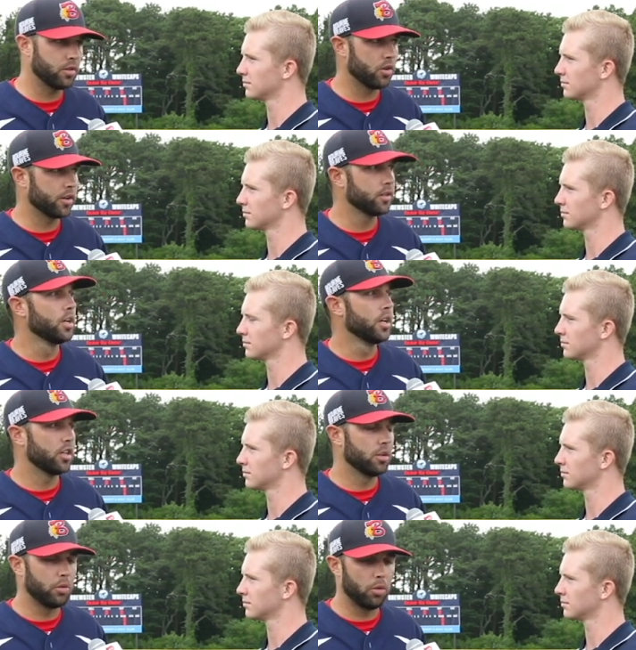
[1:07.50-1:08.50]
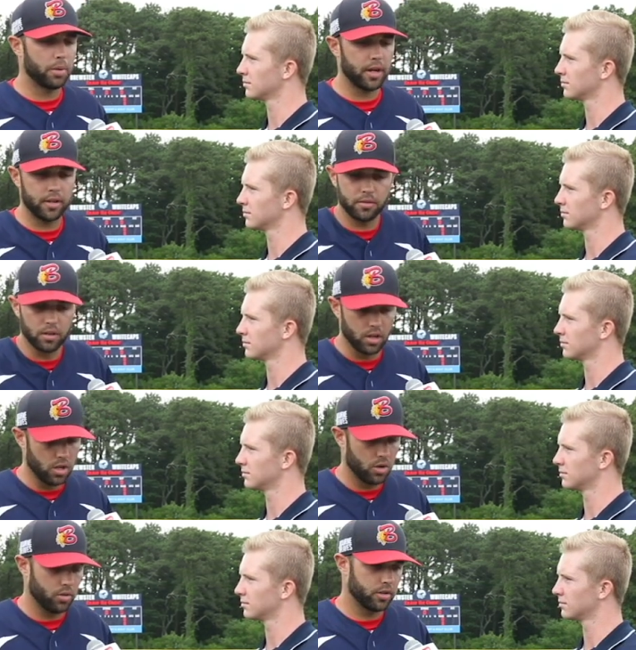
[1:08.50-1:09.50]
Speaker 1: or in the bullpen. And
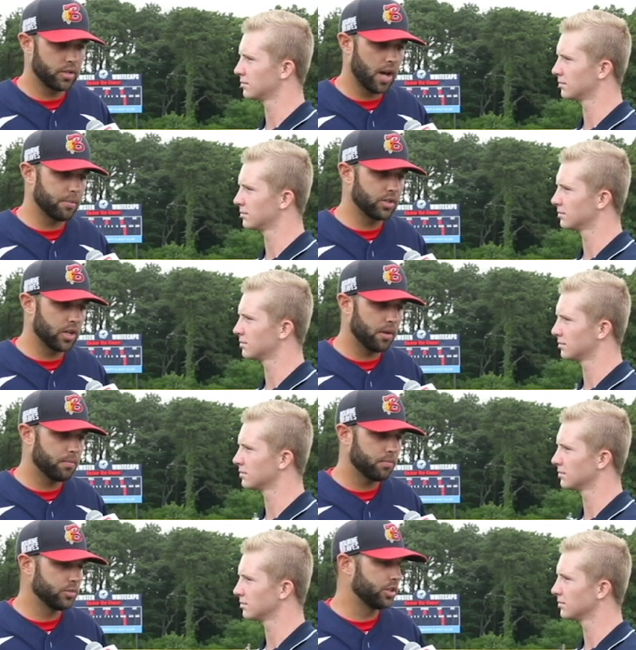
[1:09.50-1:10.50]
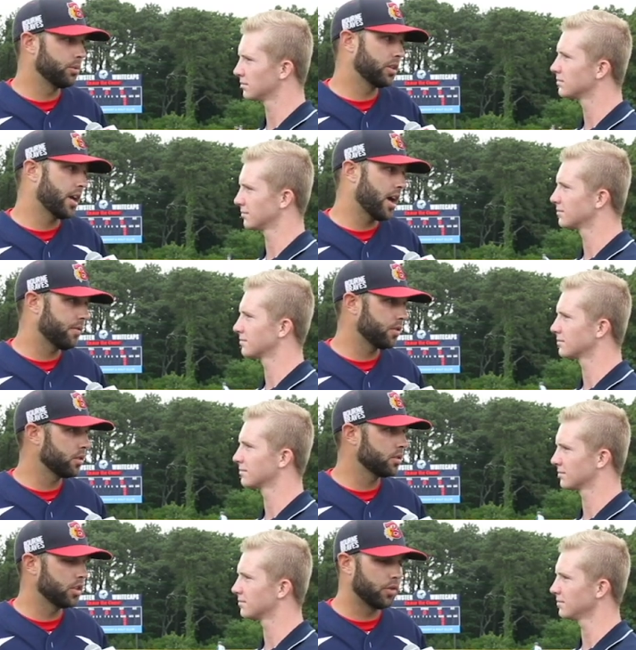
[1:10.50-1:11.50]
when their time is up, we see what they have
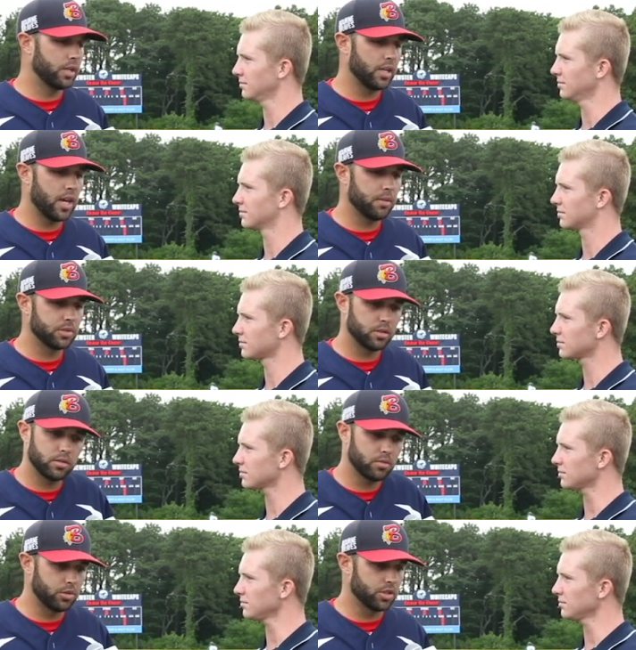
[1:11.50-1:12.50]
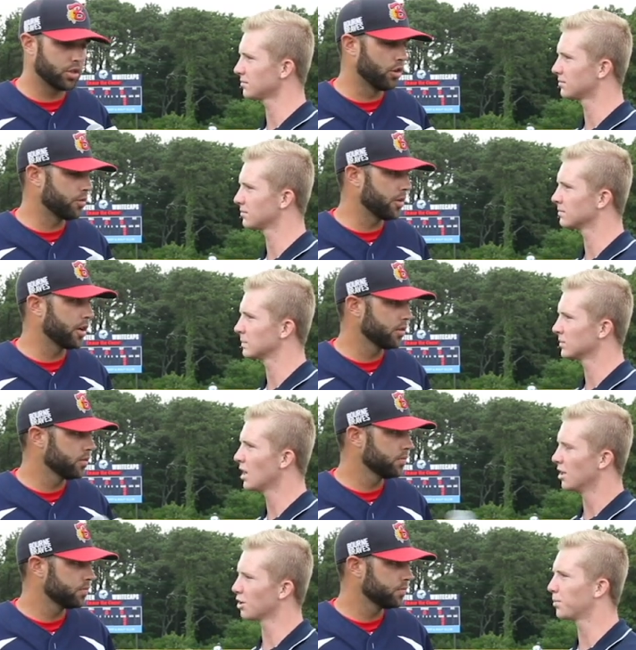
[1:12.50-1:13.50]
in you know in games, and we just go from there.
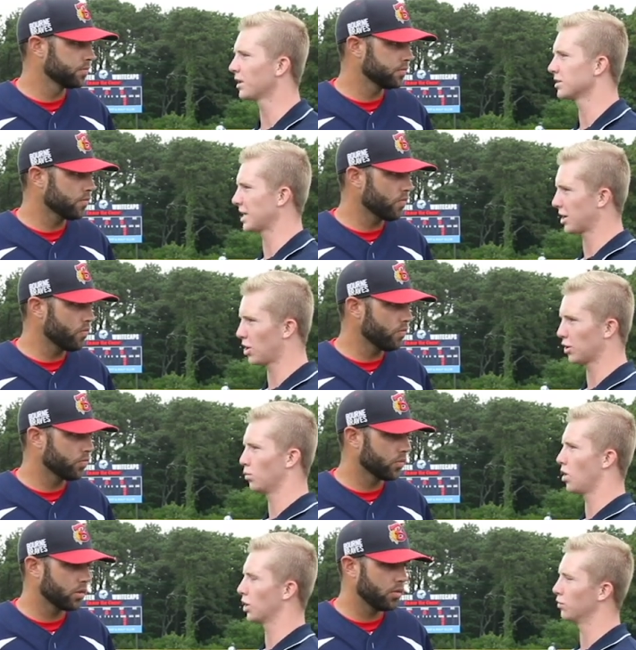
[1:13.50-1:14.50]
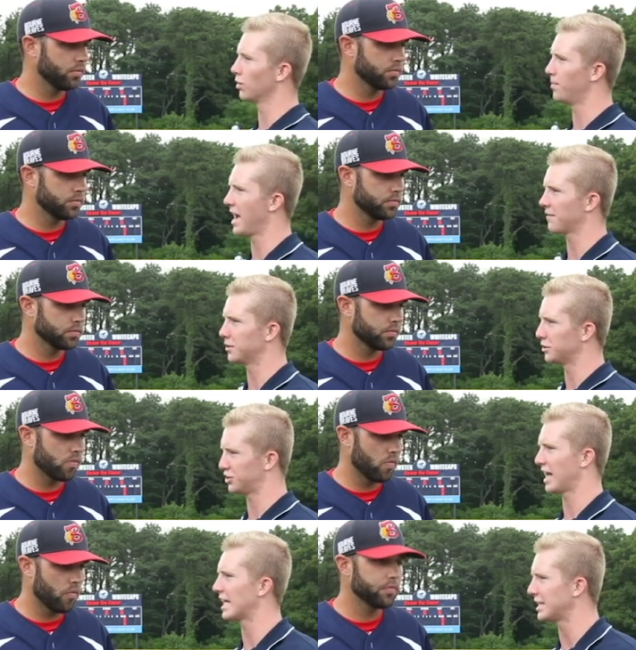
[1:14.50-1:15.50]
Speaker 2: There are players like Connor Wong who are back for
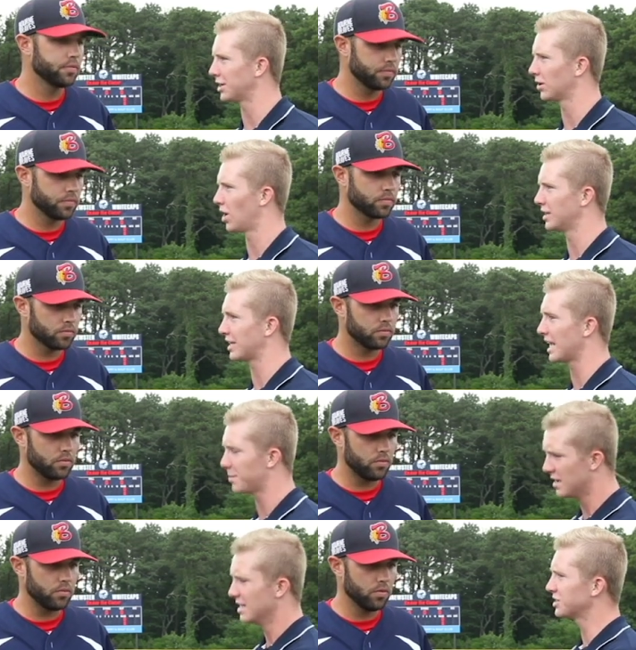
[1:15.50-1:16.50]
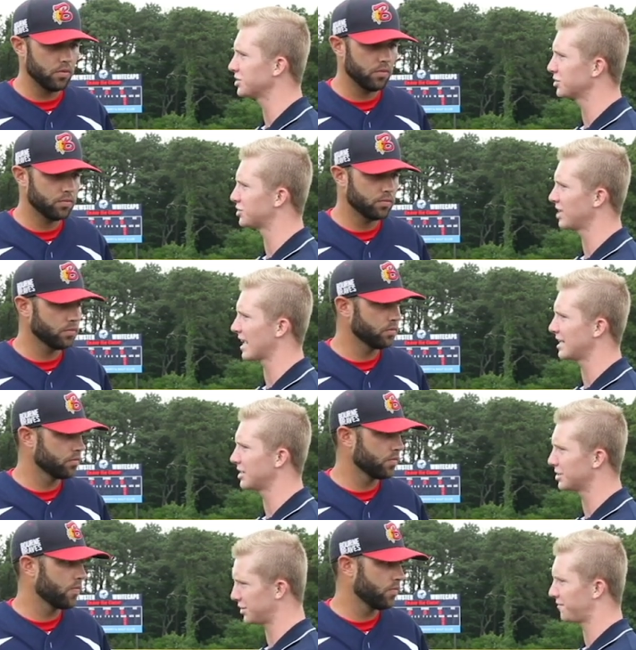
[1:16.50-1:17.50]
their second year on the Cape. This is your
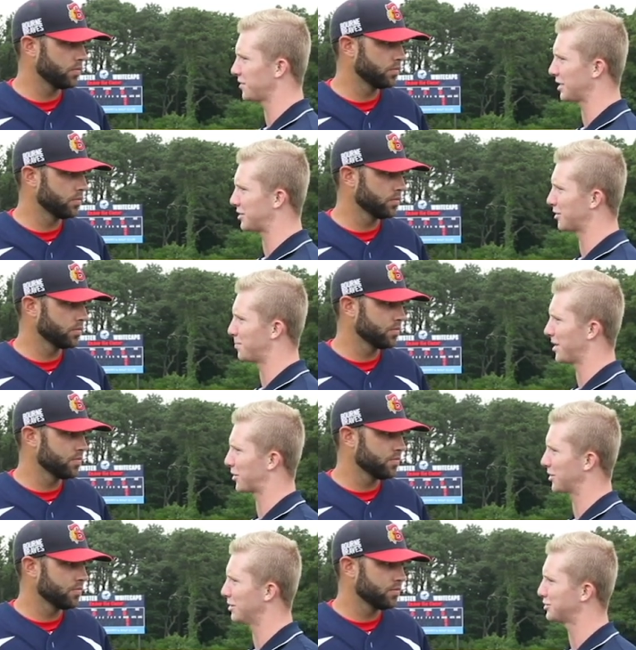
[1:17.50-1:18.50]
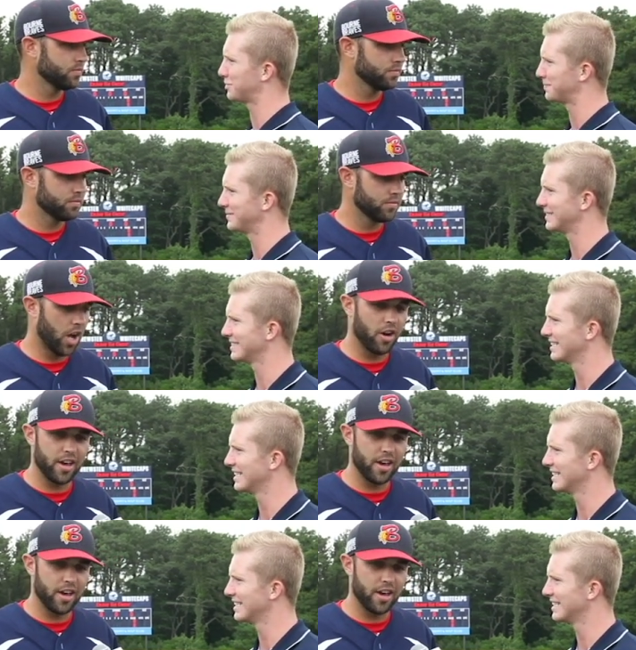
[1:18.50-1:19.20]
second year. Do you feel like you're a better coach?
Speaker 1: Oh